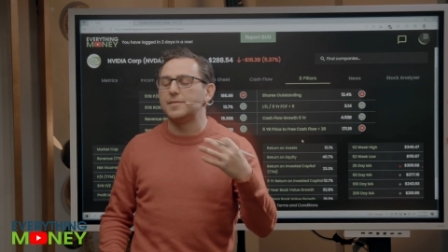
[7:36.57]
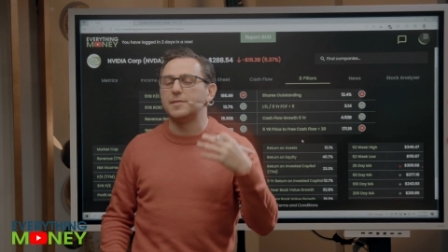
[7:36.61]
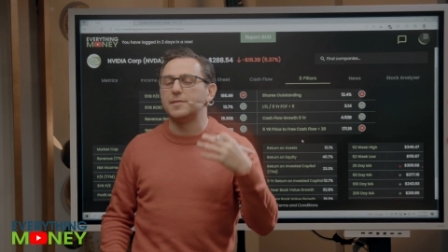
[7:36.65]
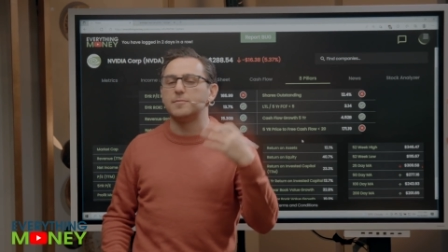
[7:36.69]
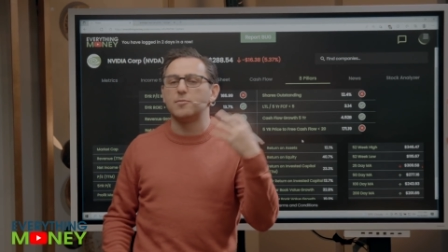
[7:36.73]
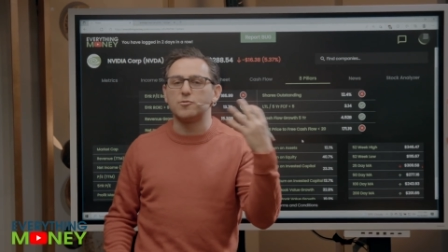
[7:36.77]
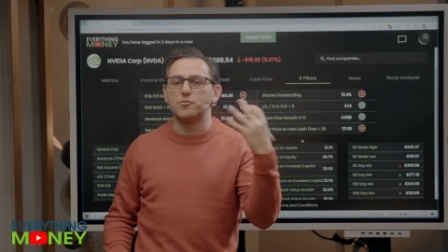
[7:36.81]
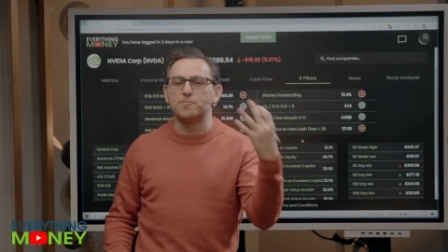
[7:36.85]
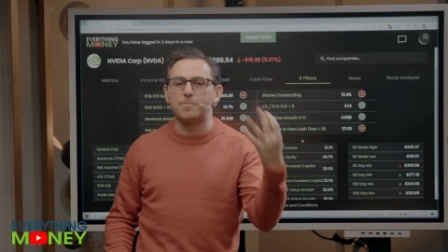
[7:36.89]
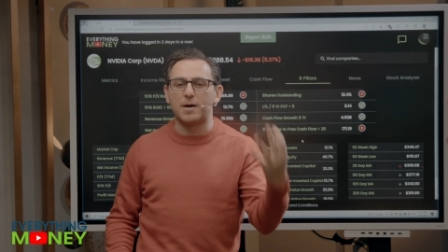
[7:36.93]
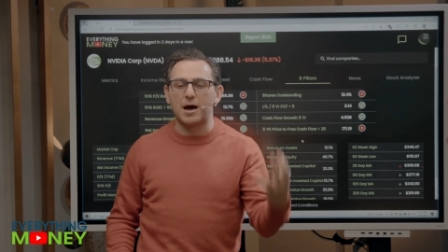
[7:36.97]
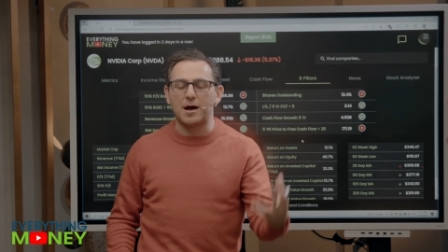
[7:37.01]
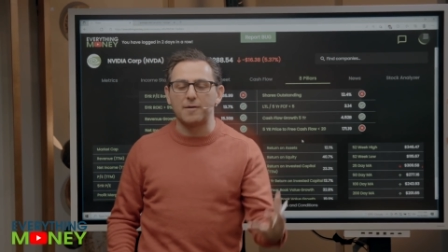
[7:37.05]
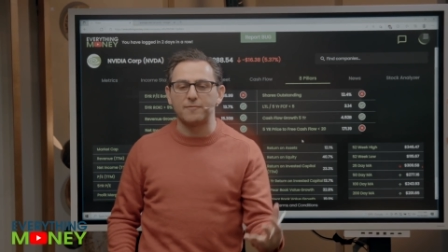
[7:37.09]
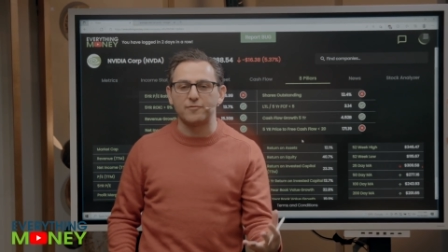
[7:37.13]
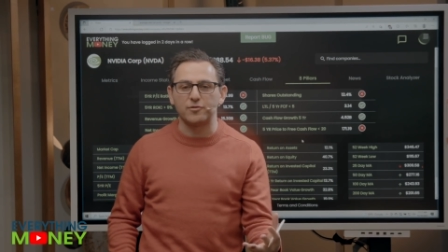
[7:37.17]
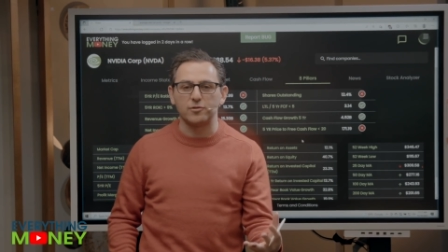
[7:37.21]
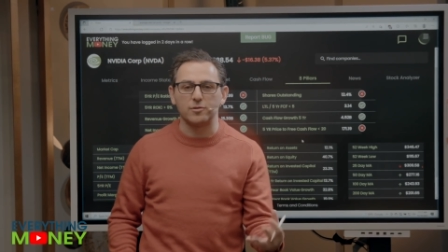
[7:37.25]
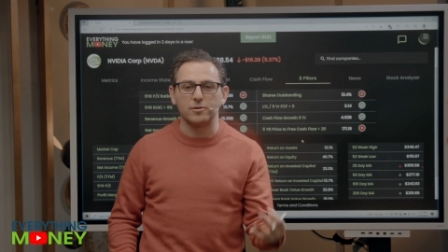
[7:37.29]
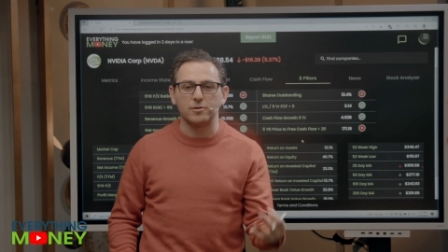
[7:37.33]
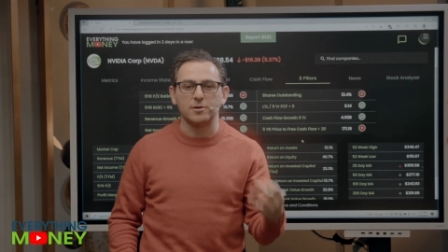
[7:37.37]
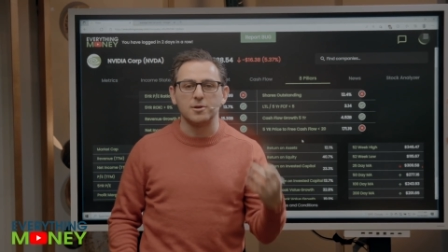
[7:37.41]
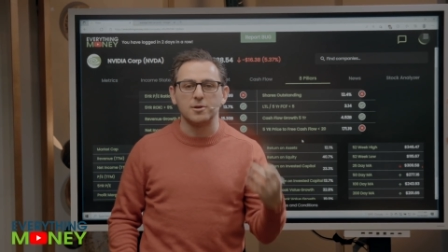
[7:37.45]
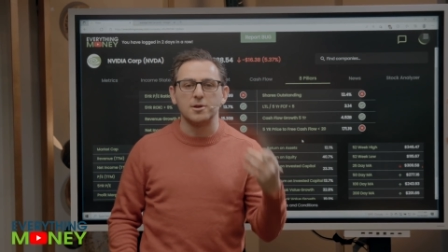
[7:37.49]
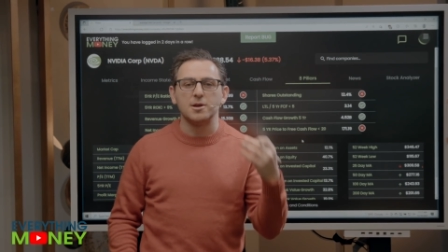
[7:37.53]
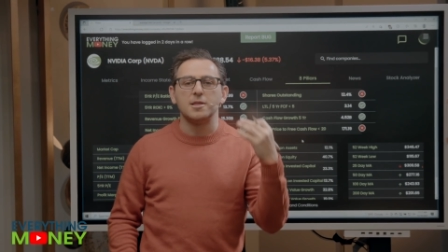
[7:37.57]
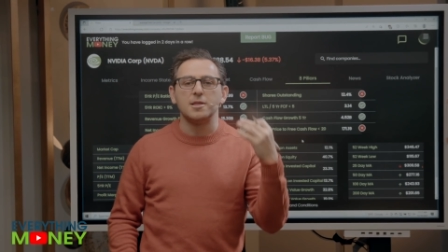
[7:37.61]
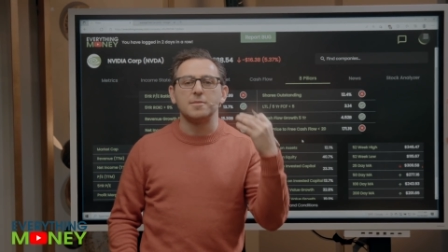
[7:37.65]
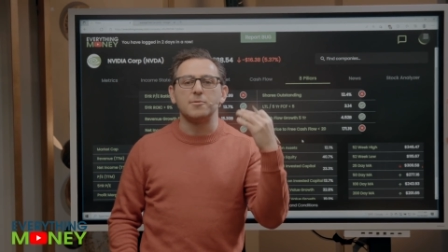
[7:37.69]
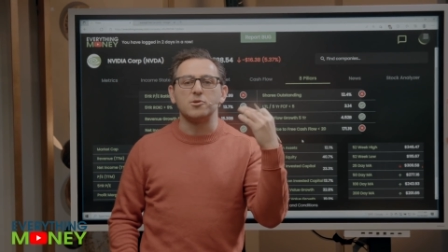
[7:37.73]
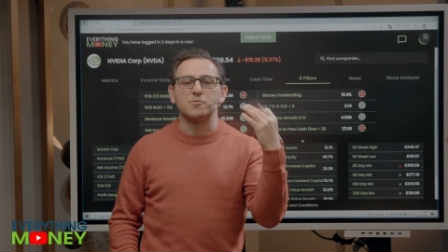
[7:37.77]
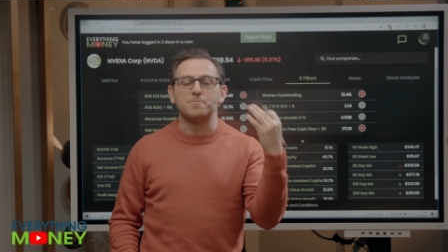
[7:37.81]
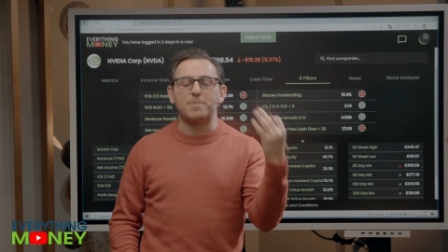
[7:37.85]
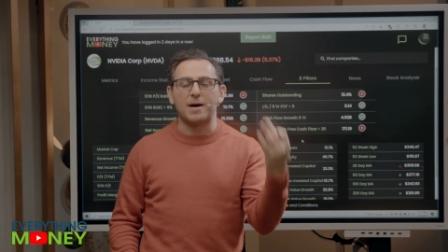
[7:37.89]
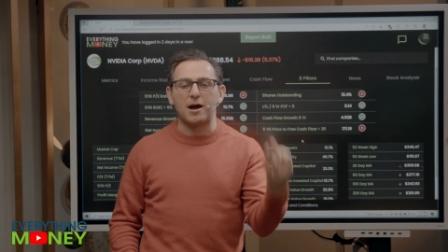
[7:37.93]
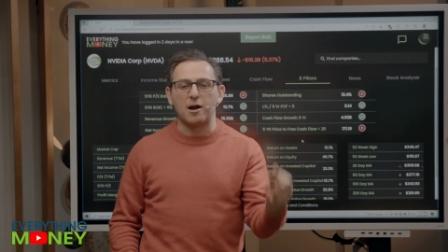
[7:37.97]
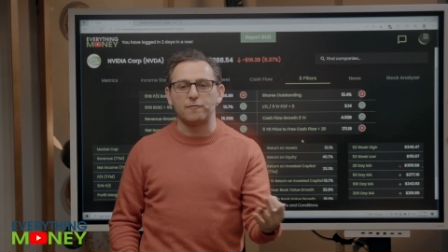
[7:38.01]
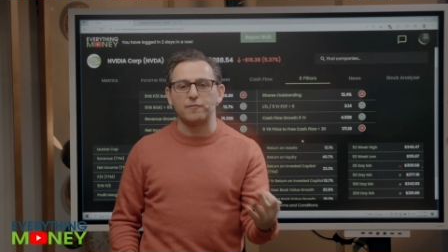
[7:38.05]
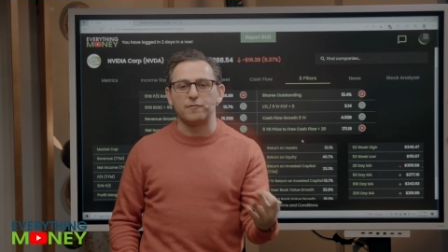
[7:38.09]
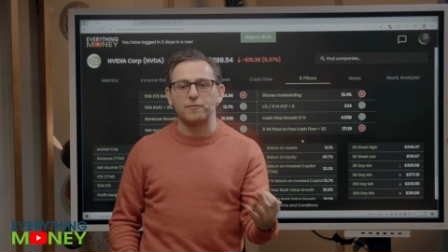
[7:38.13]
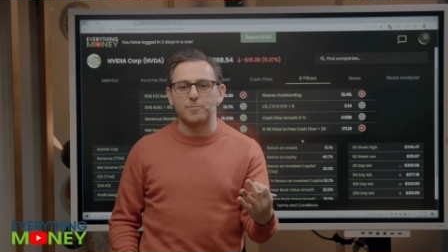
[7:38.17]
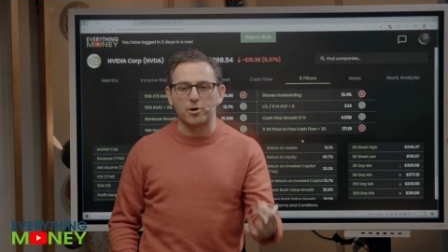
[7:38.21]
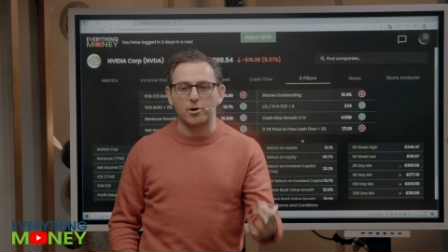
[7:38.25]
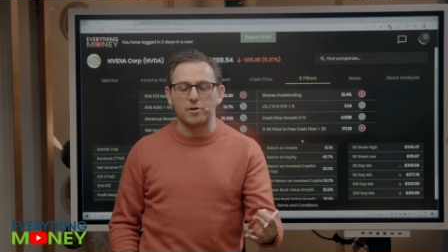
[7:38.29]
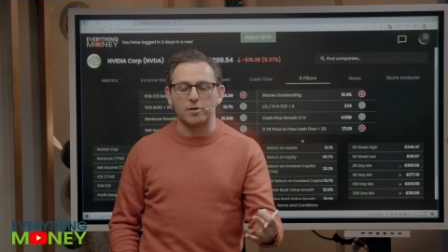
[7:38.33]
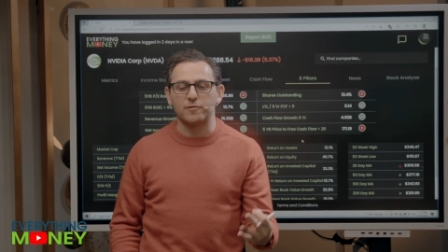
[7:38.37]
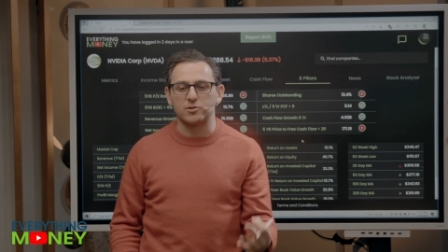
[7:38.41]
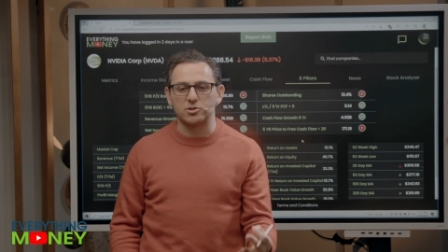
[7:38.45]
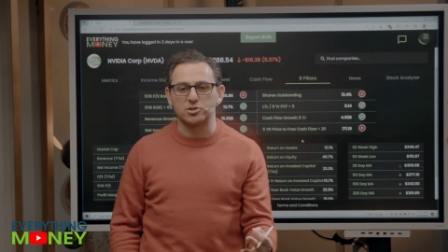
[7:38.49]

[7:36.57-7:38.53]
the most popular, the most powerful part of our